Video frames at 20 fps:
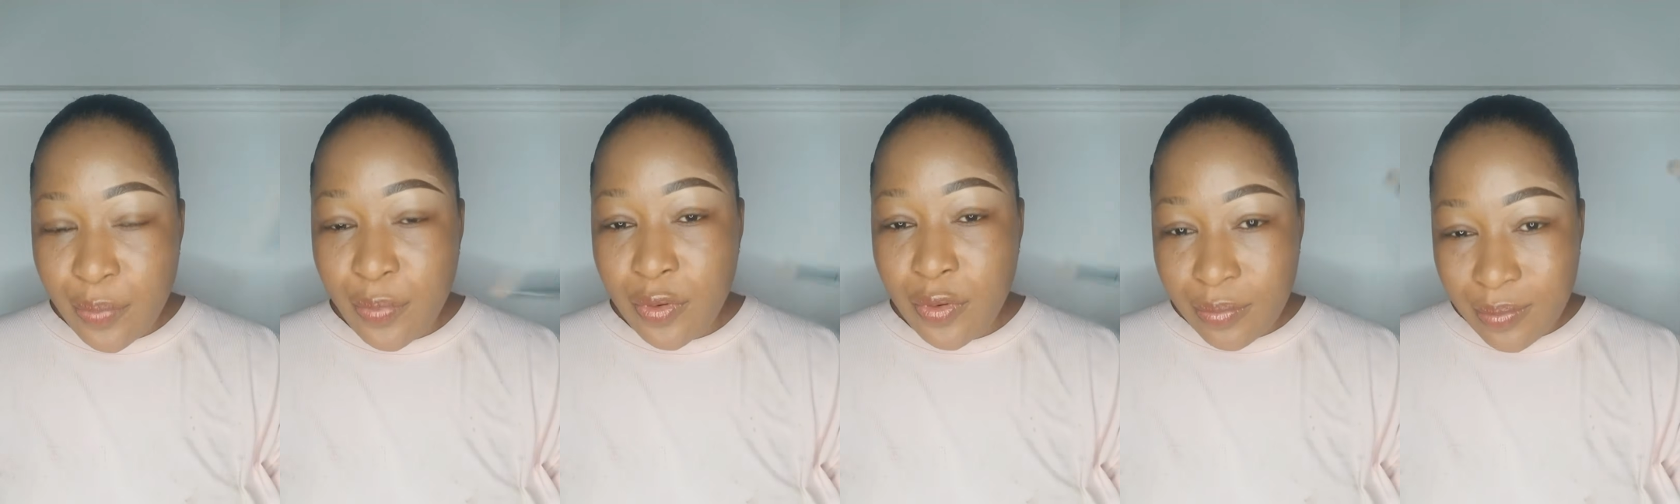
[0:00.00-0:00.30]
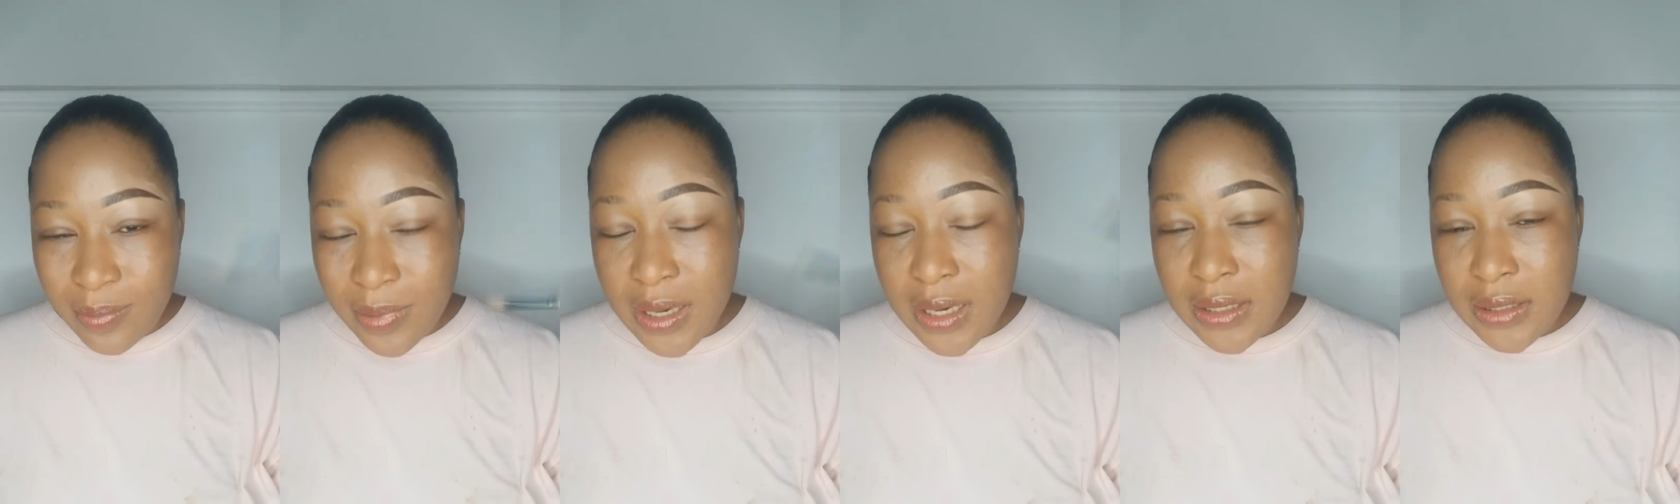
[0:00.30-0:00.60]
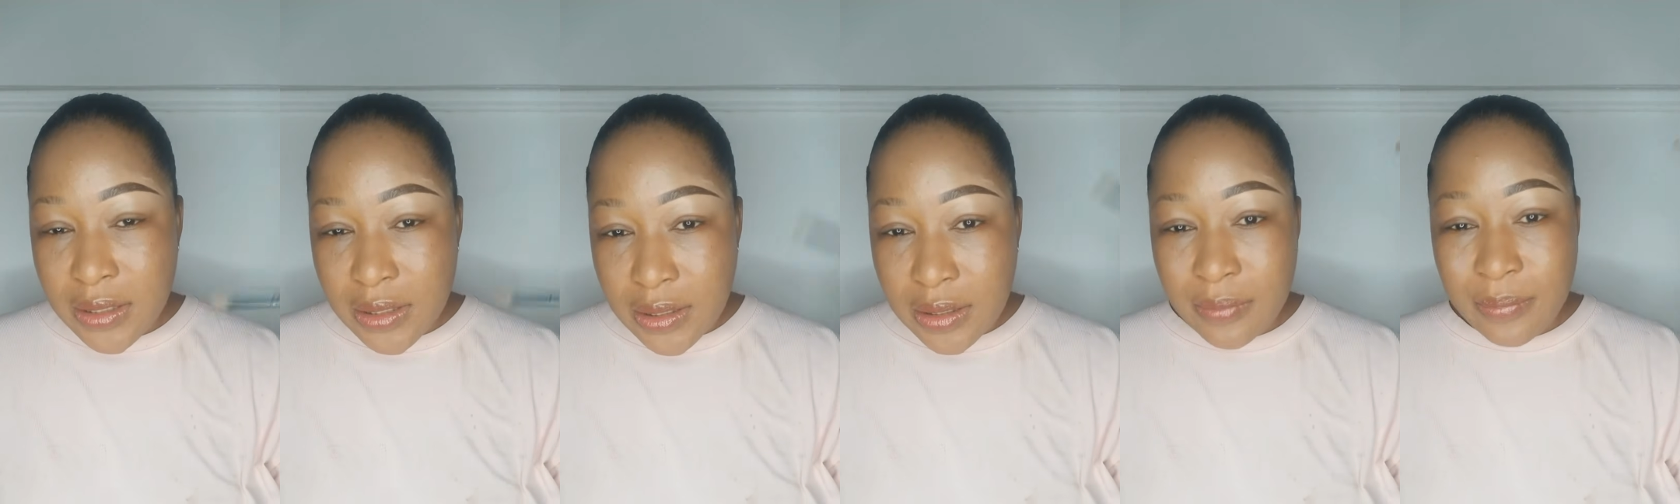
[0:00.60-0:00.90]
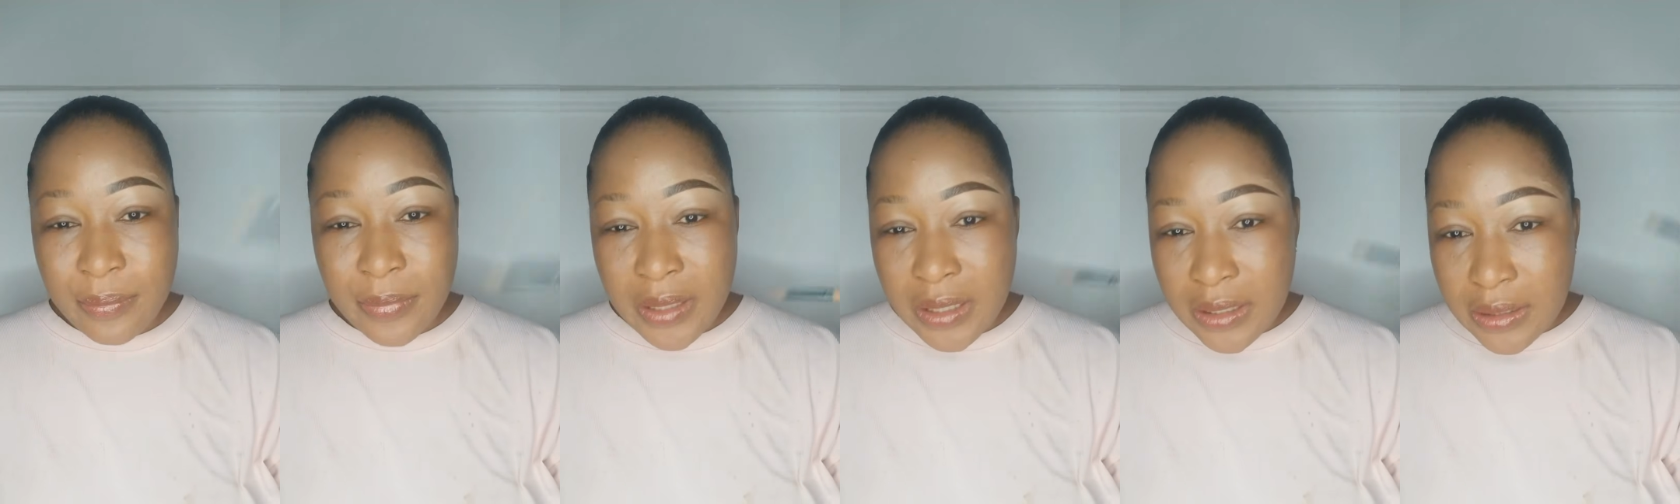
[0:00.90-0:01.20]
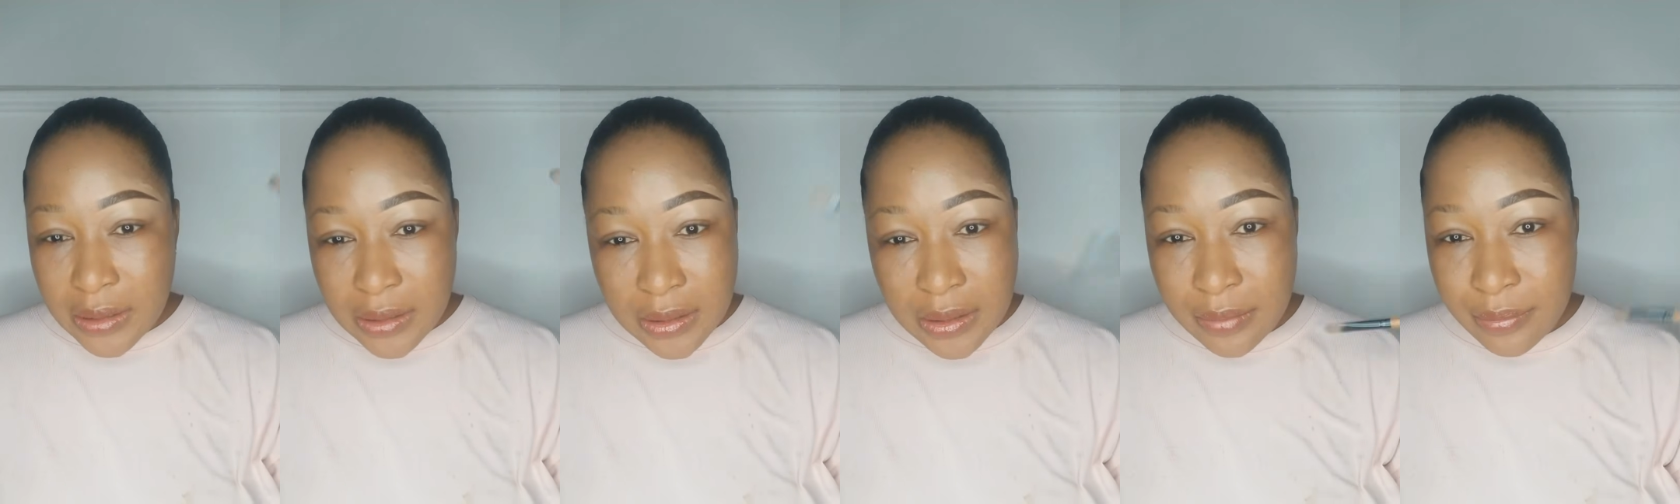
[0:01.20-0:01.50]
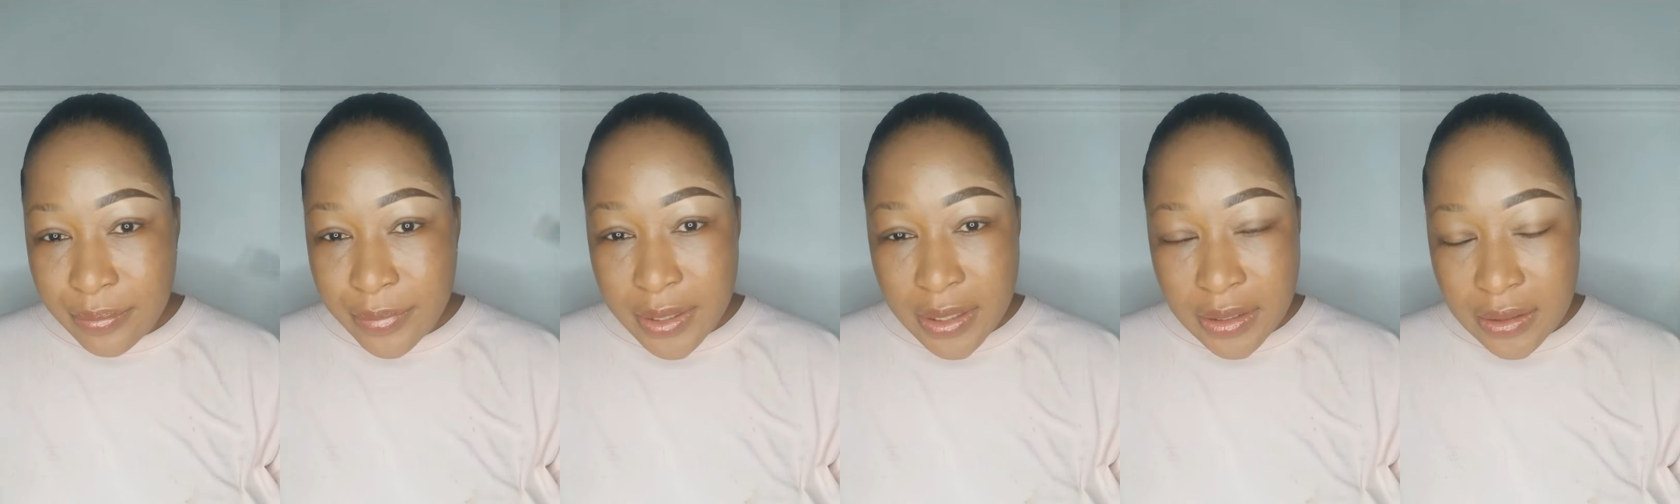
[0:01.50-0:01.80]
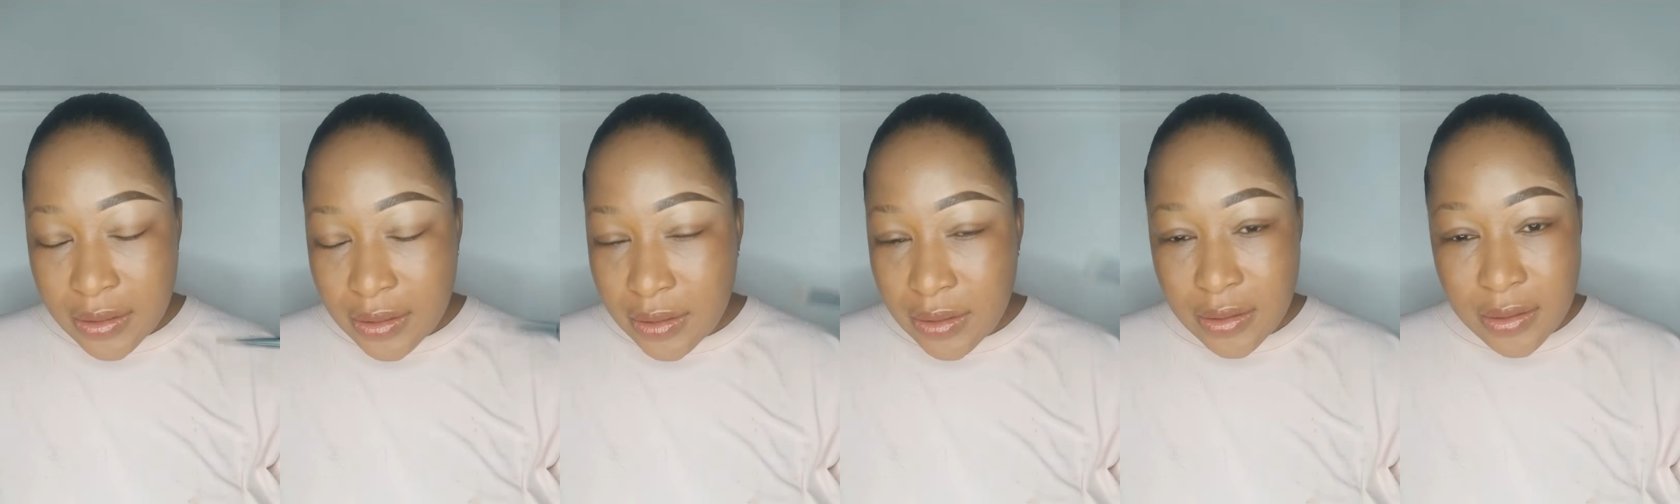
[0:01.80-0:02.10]
on blending and blending and
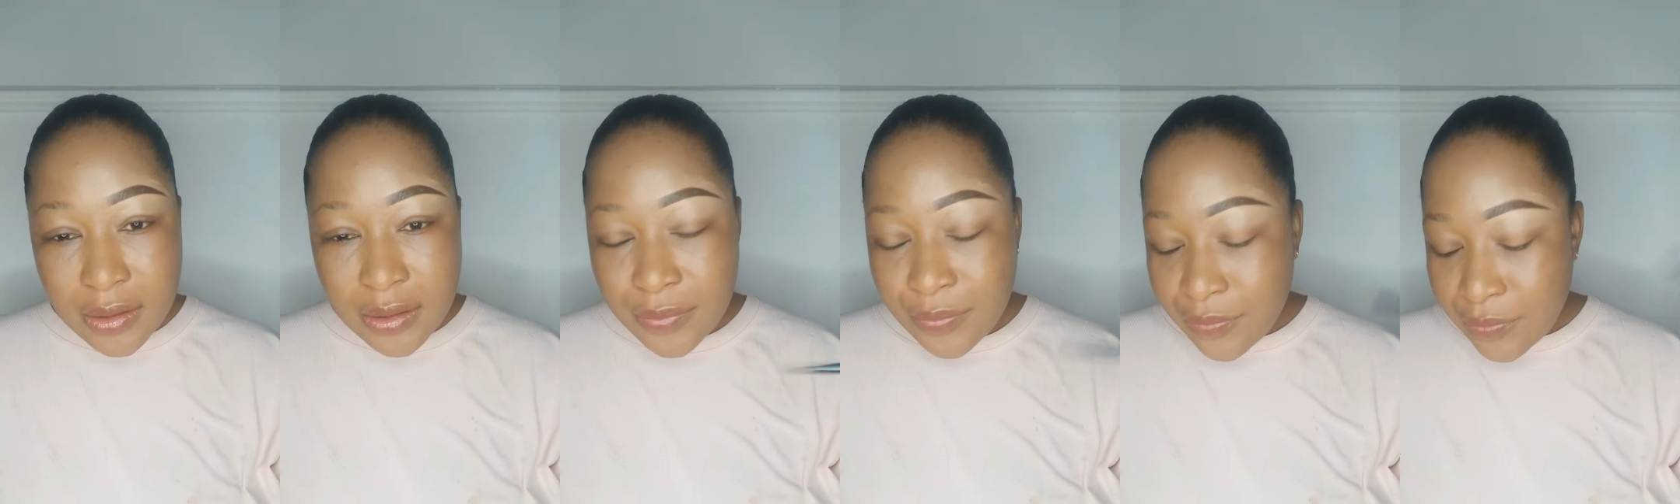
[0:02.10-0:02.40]
blending.